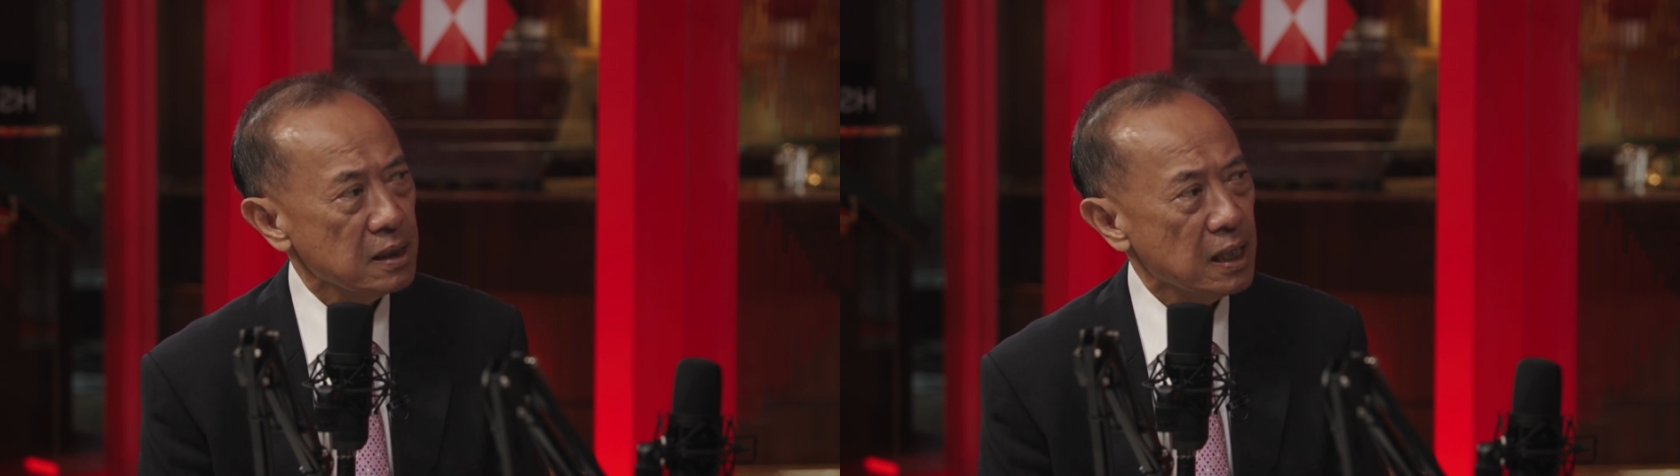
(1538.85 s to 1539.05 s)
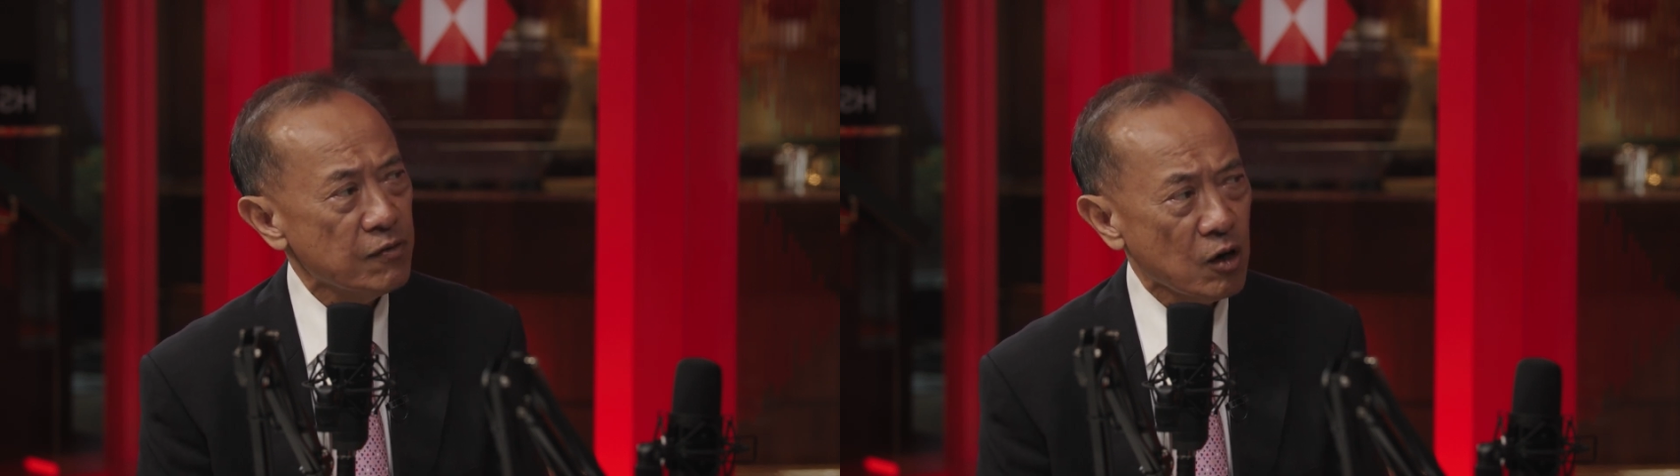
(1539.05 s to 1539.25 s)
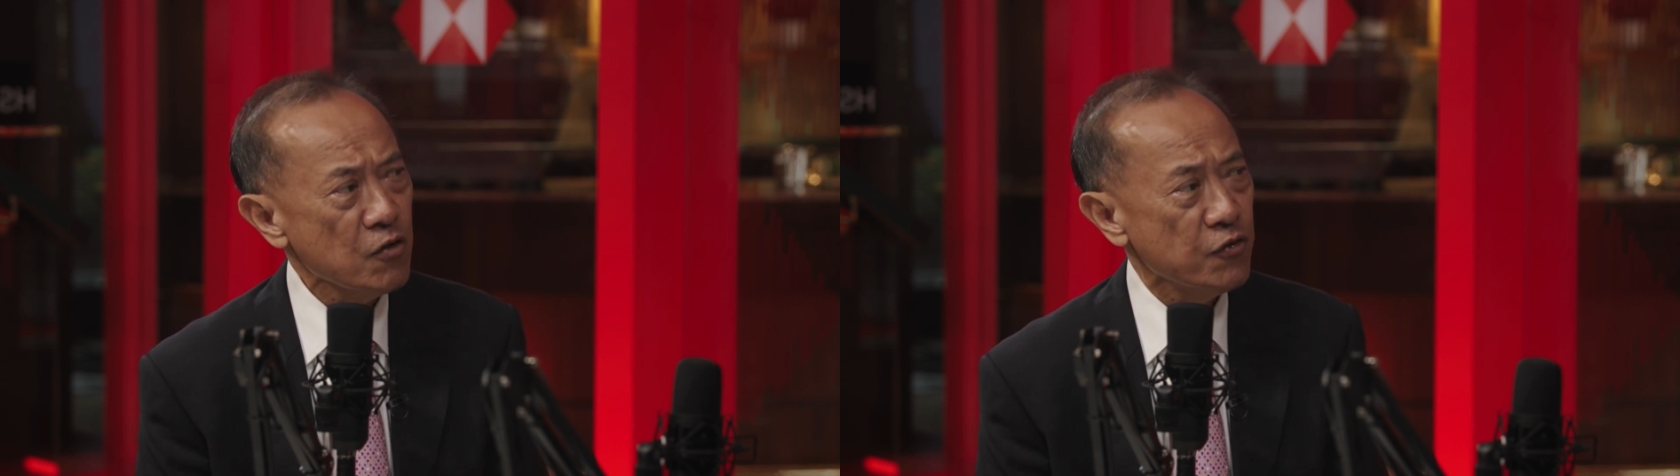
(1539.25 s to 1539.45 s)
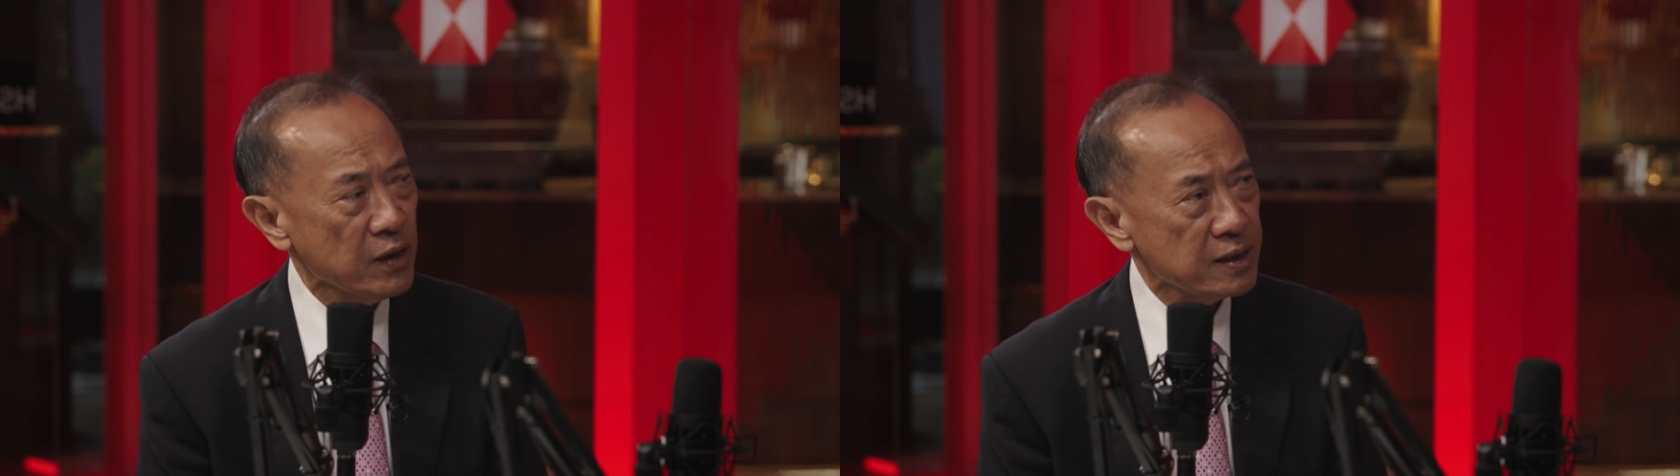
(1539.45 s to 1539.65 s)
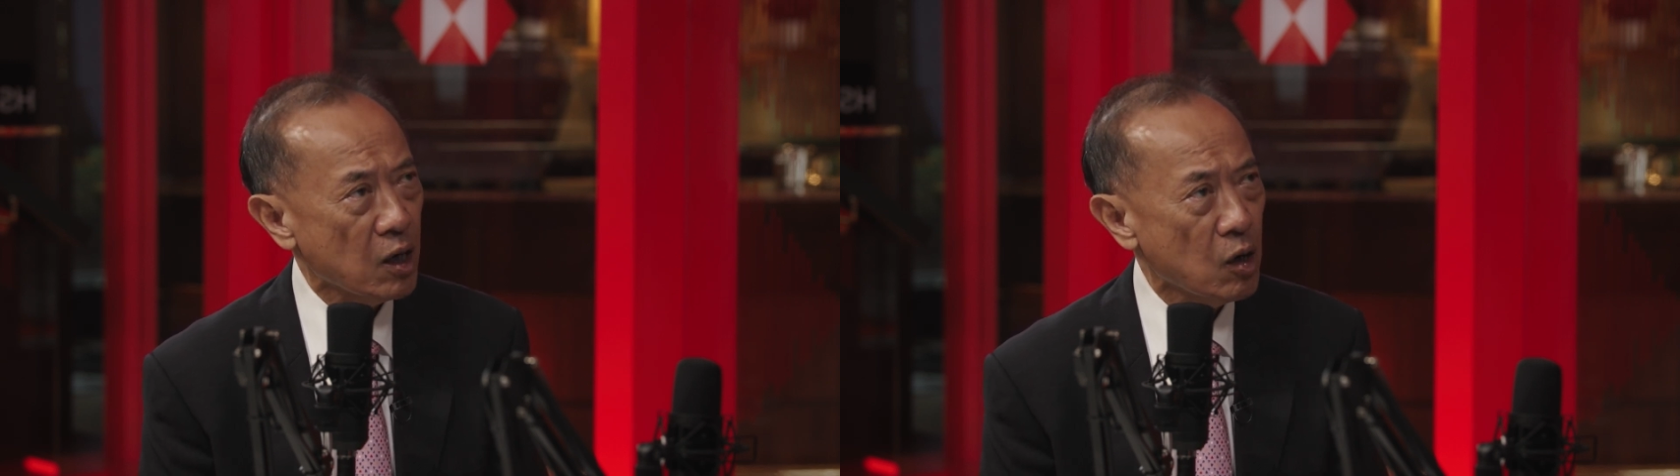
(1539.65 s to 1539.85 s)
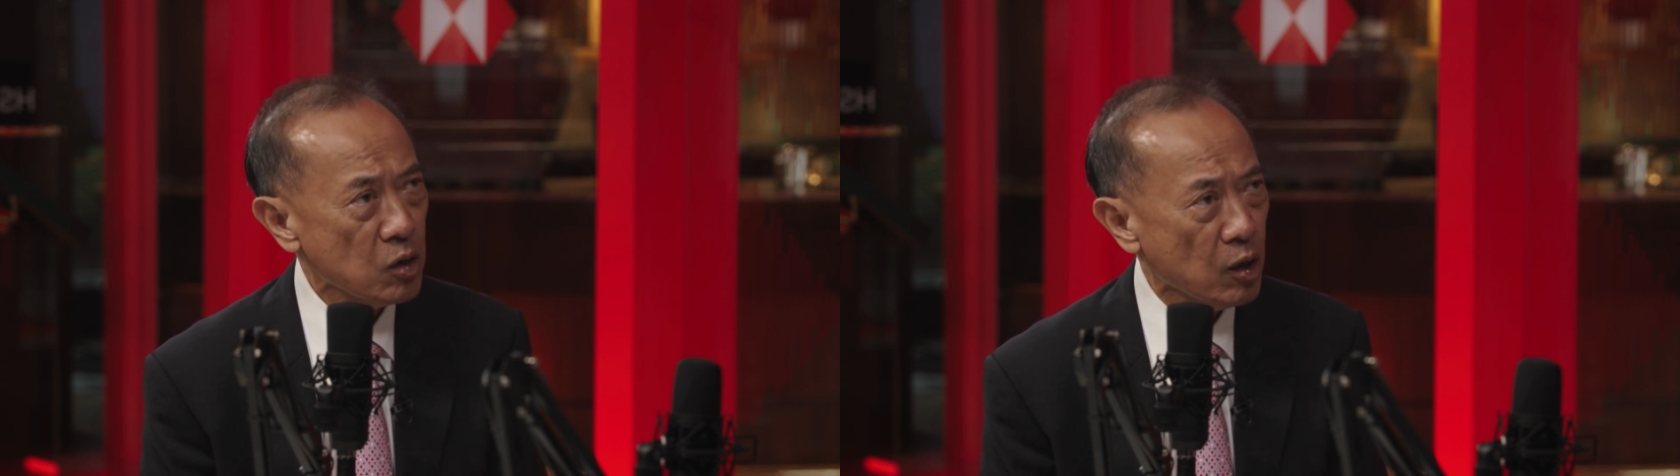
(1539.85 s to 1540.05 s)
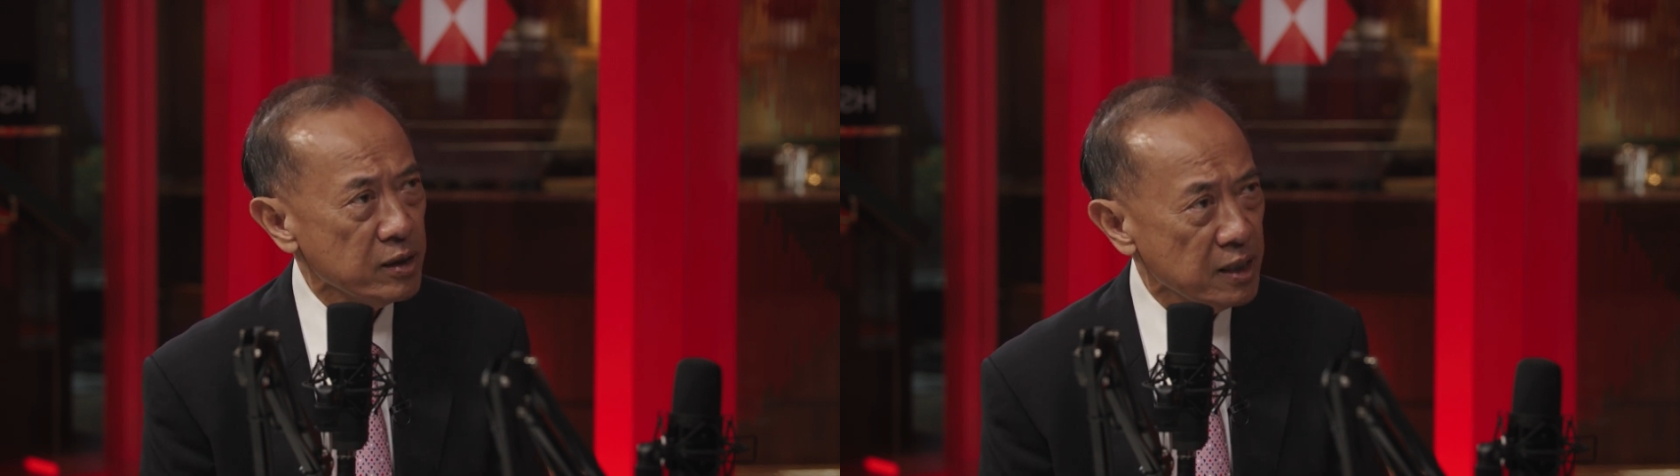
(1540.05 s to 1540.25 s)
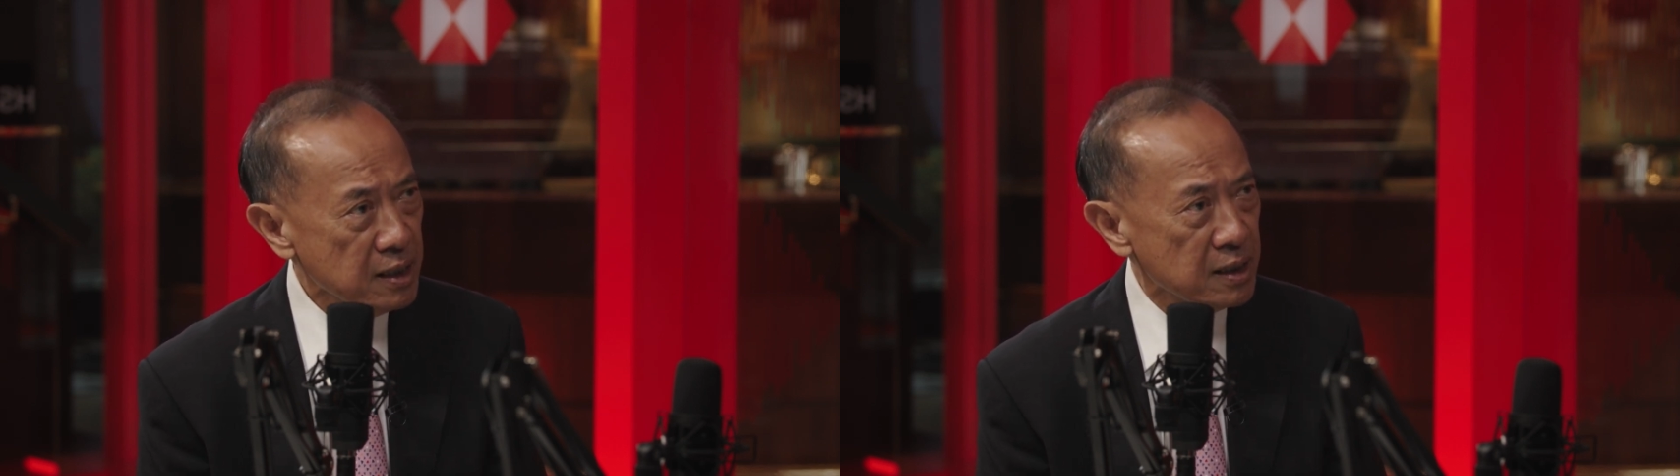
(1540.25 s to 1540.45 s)
I've long felt that Hong
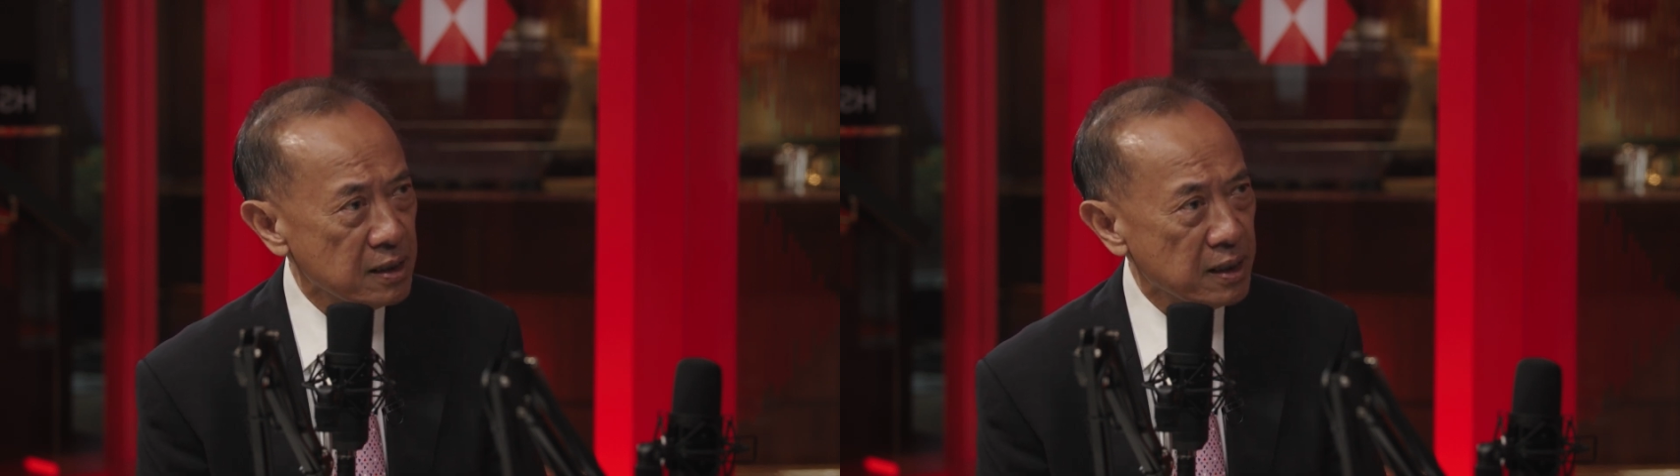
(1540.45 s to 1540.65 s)
Kong needed